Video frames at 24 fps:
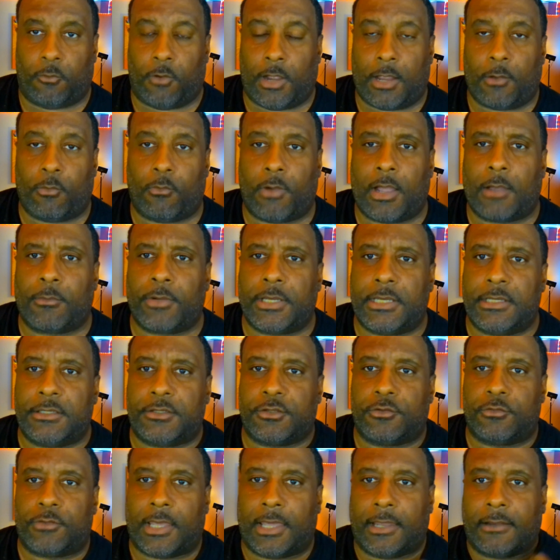Why would he
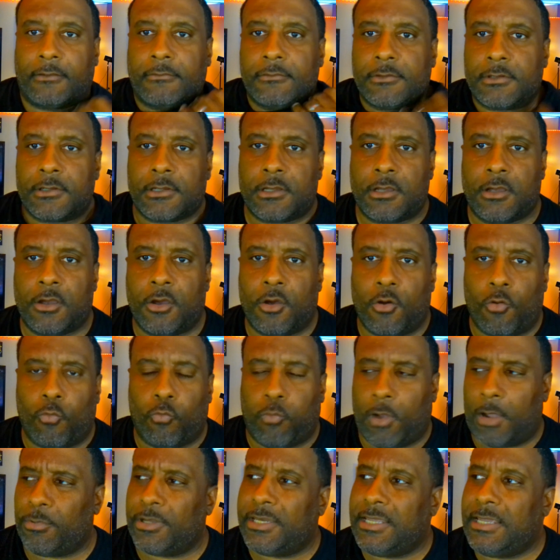do that?
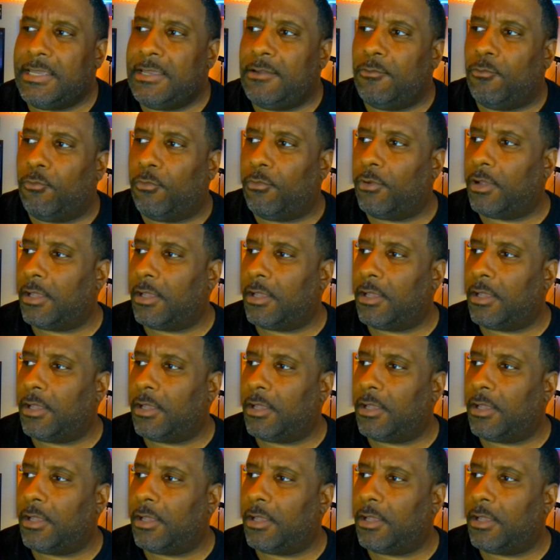Why would he?